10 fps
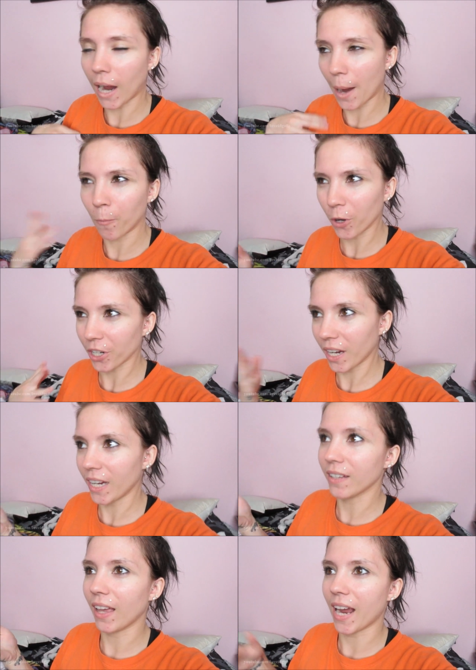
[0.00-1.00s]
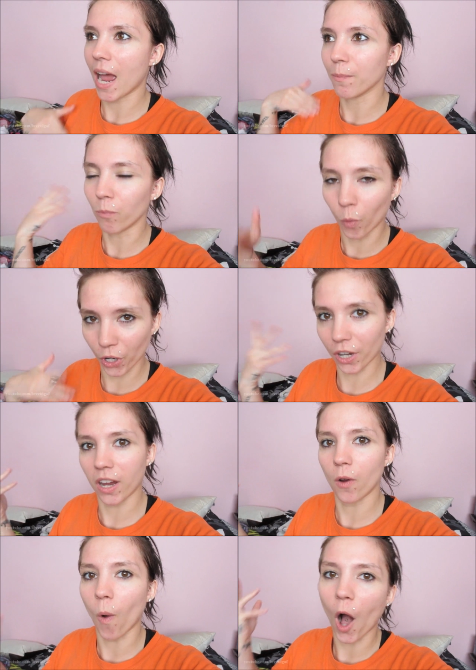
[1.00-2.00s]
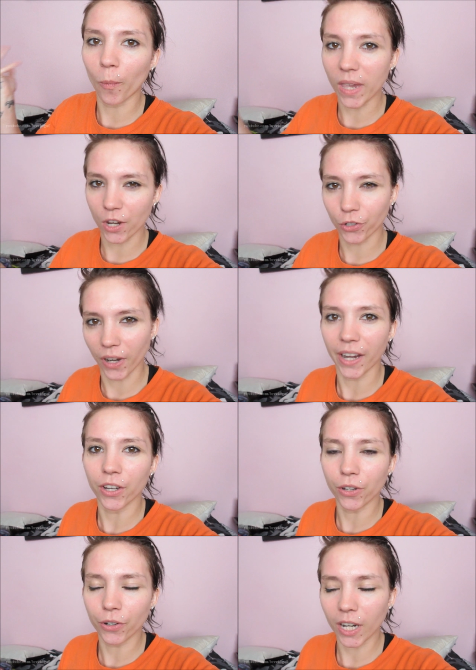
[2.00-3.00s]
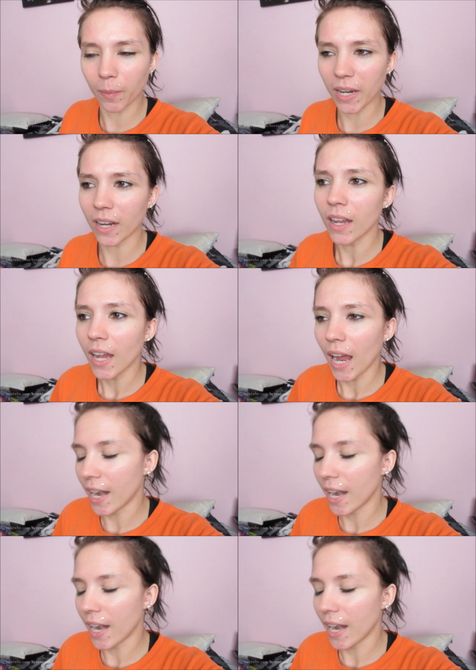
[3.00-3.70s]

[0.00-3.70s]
but I'm working, like I'm working while being trained, you know what I mean?